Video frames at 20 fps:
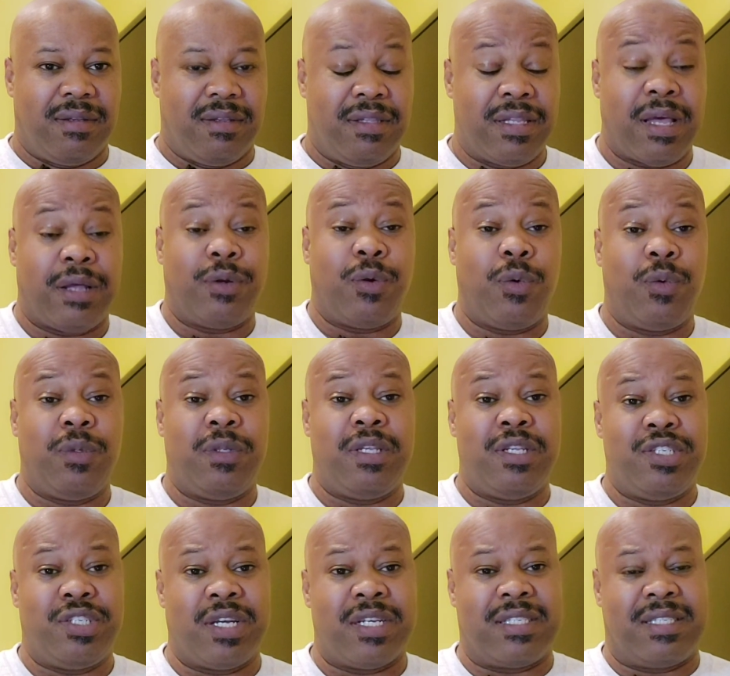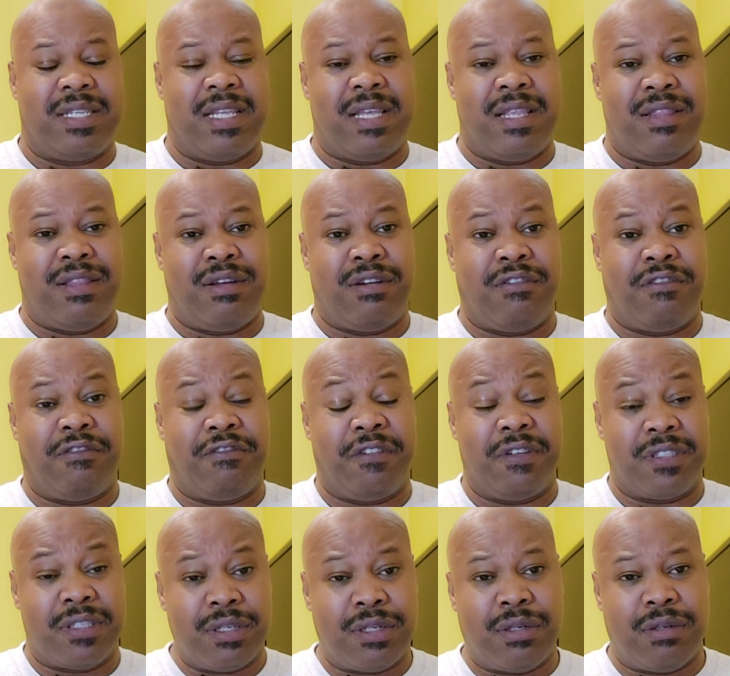Not only just in their
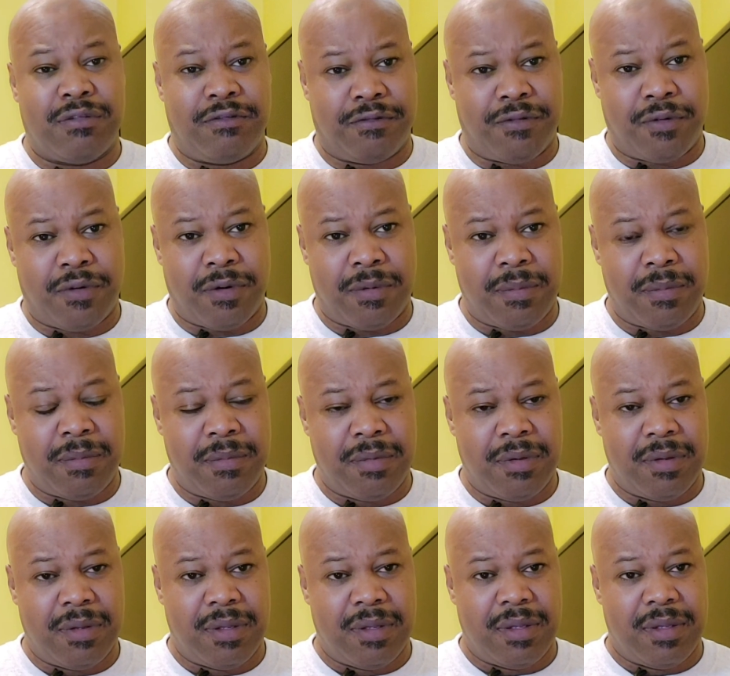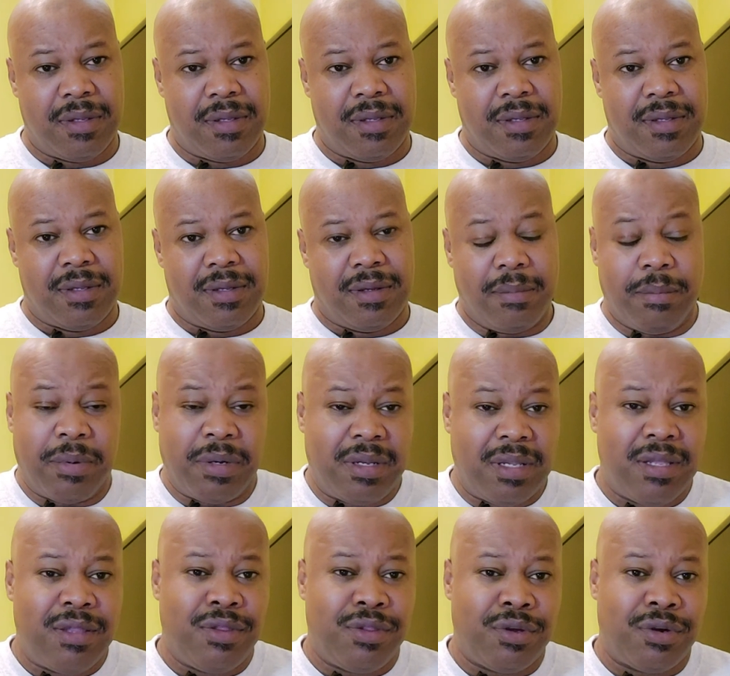physical form, but
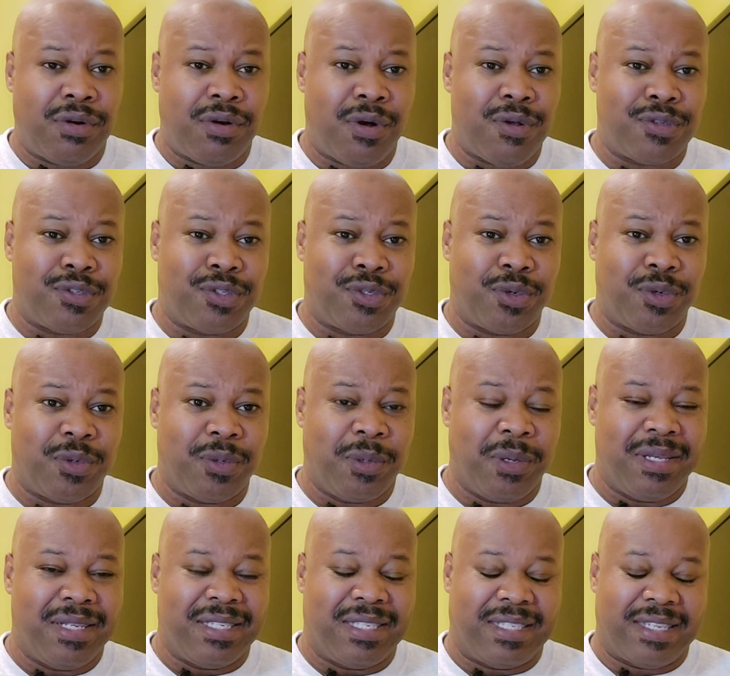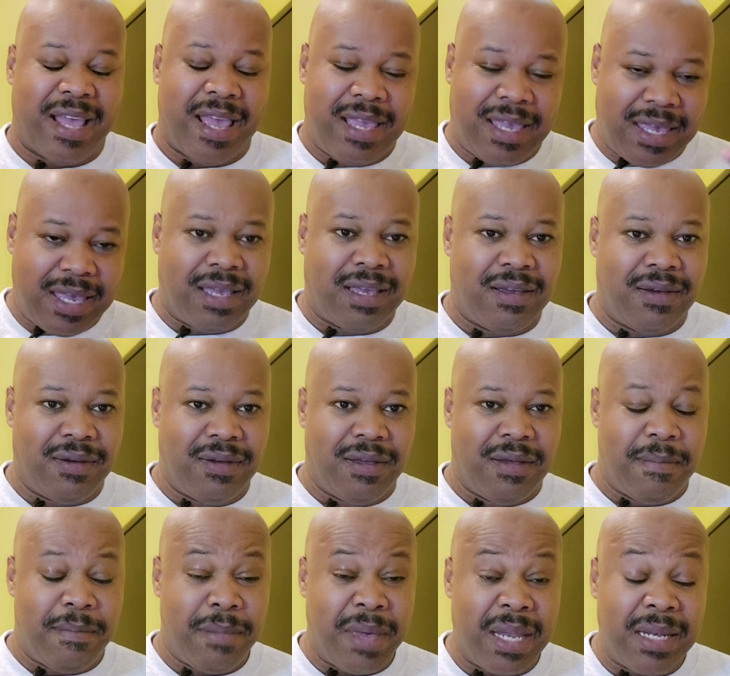in their also psychic,
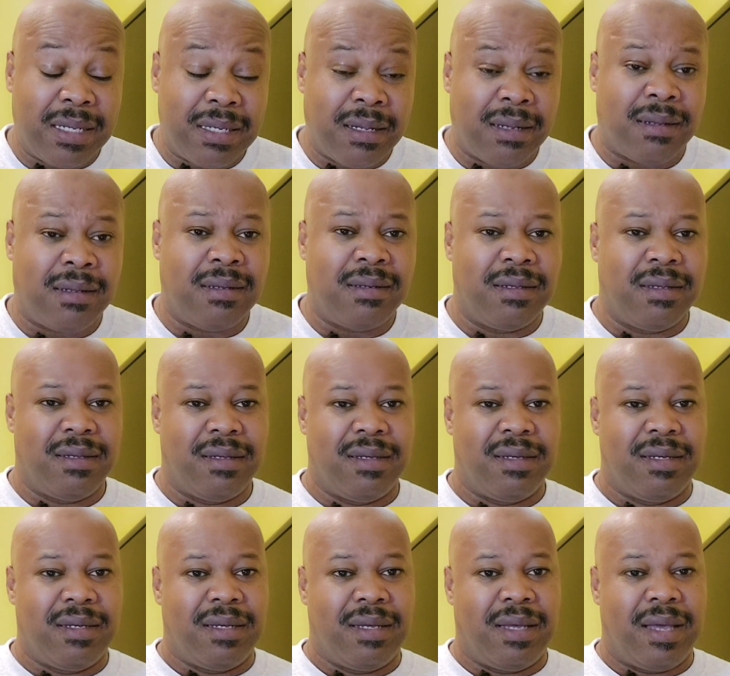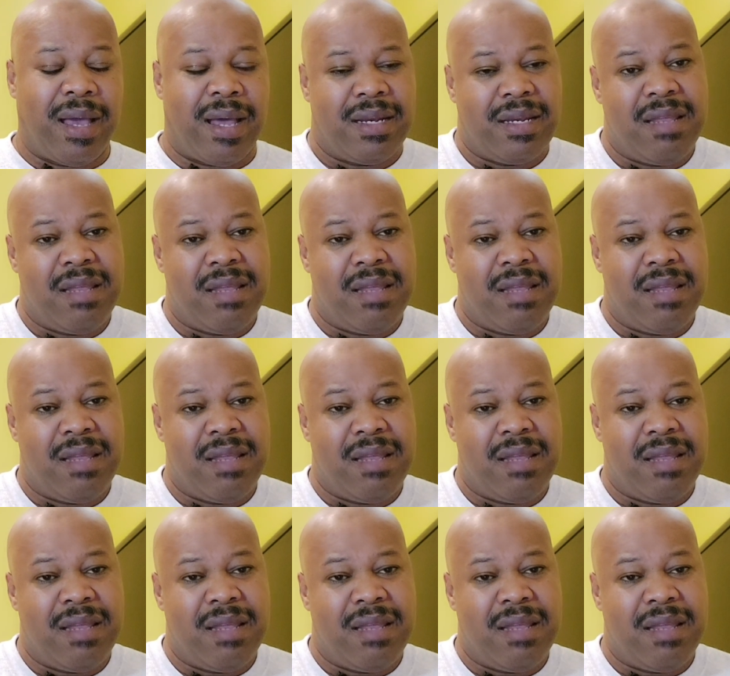mental, and